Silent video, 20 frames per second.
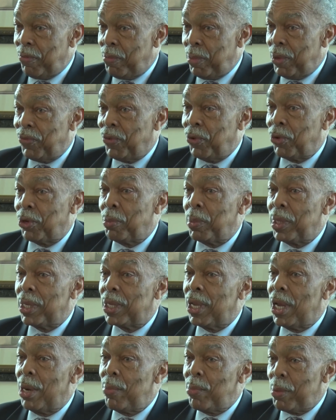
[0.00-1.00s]
before the
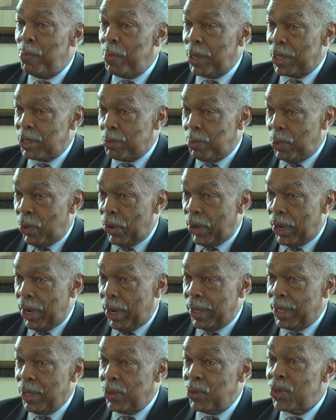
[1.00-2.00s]
Montgomery bus
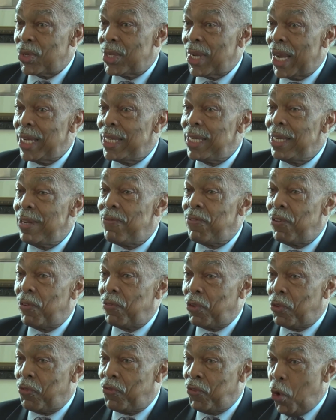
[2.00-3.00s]
boycott. This was
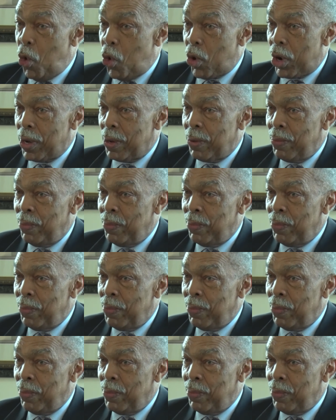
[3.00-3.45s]
1954.